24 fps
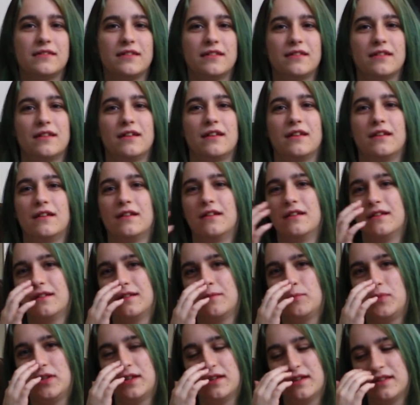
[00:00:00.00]
and then
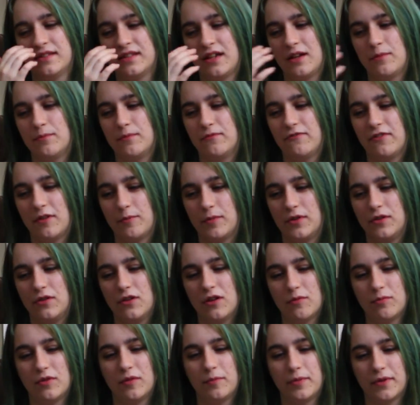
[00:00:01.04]
because I'm from a
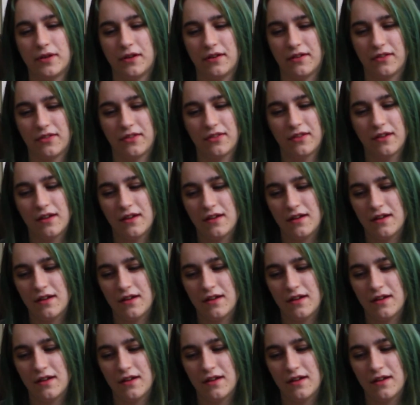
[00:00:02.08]
noble birth,